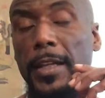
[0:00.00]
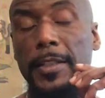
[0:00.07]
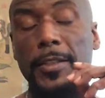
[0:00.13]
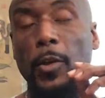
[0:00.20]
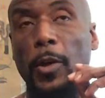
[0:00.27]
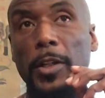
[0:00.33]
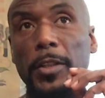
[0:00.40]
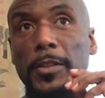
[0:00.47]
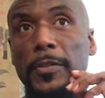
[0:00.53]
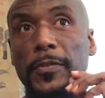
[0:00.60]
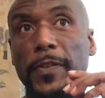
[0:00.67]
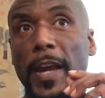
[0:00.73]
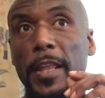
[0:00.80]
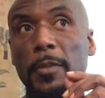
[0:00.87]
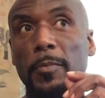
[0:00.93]
It's hard to
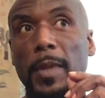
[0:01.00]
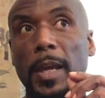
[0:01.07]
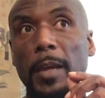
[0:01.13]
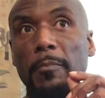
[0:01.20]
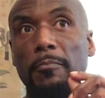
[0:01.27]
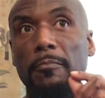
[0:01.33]
fathom that